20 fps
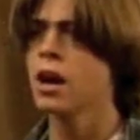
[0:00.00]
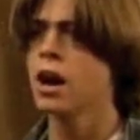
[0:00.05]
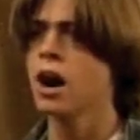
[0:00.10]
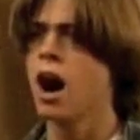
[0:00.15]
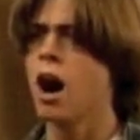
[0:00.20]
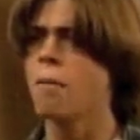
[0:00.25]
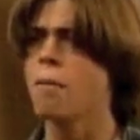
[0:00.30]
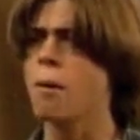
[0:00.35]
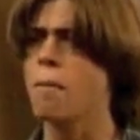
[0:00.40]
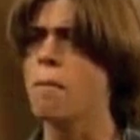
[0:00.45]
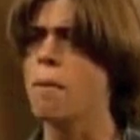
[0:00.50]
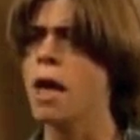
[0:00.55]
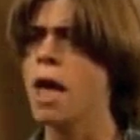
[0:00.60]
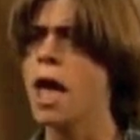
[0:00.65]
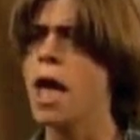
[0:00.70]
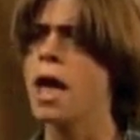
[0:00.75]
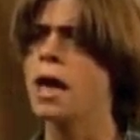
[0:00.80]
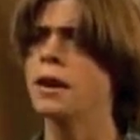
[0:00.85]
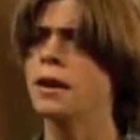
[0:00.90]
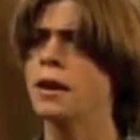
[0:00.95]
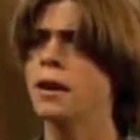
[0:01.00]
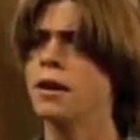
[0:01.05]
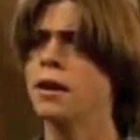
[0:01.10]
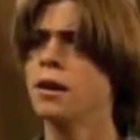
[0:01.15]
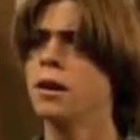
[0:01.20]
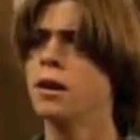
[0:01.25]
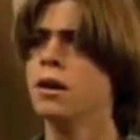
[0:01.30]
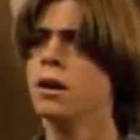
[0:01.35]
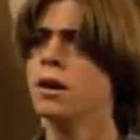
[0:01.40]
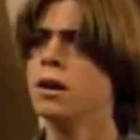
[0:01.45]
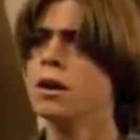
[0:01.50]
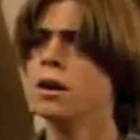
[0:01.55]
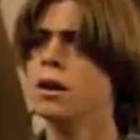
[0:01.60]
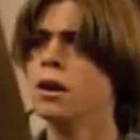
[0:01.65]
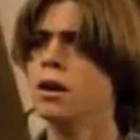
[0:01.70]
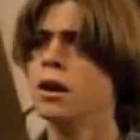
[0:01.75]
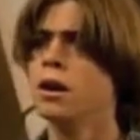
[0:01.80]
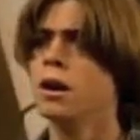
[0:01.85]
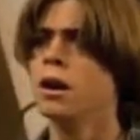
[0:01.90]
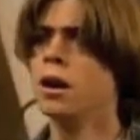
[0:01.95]
I'm a man.
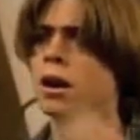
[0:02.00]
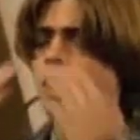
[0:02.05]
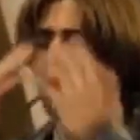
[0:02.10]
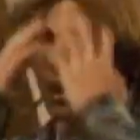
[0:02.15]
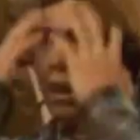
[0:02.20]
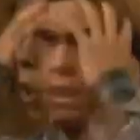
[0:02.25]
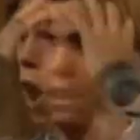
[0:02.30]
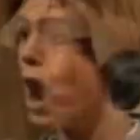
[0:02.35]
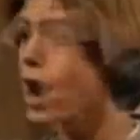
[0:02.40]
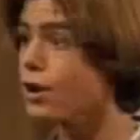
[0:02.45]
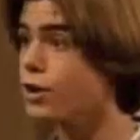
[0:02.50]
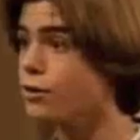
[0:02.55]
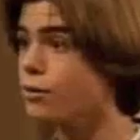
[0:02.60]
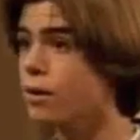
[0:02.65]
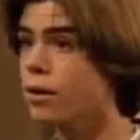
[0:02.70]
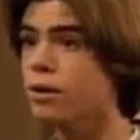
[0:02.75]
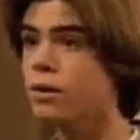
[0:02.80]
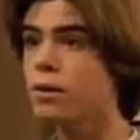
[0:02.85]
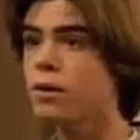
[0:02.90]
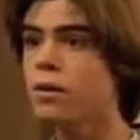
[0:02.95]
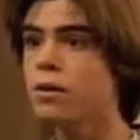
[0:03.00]
Why could... Matt!